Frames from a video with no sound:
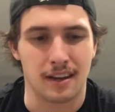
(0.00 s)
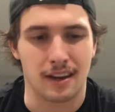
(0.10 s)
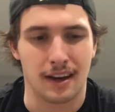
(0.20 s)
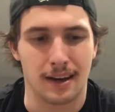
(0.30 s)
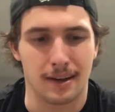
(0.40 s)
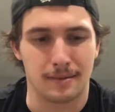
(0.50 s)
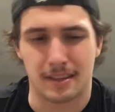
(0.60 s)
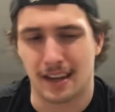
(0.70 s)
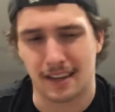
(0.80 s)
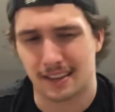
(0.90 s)
And
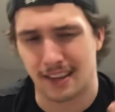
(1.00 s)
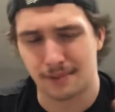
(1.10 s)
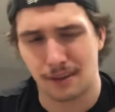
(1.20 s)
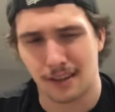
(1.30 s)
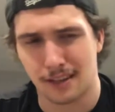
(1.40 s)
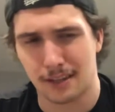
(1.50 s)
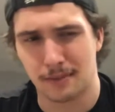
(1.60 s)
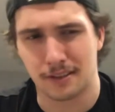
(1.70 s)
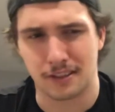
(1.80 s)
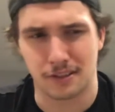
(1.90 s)
that's what I like
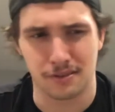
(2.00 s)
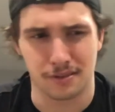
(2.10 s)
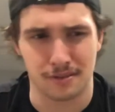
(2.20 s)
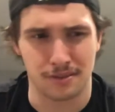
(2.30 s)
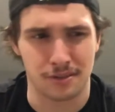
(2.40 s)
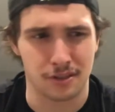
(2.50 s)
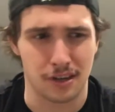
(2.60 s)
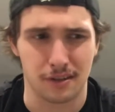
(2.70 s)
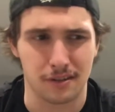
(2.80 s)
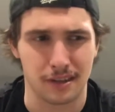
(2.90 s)
about these shoes in
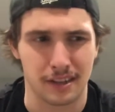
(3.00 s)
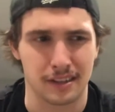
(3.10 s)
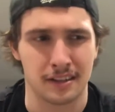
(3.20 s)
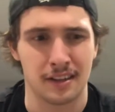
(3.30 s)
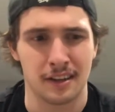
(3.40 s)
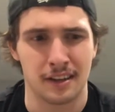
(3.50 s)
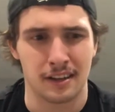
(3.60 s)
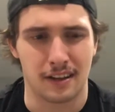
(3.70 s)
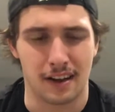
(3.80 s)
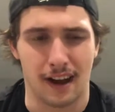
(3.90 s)
general. Like,
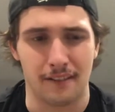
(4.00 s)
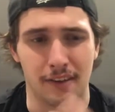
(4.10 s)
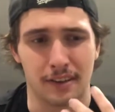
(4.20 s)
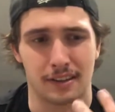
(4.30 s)
I think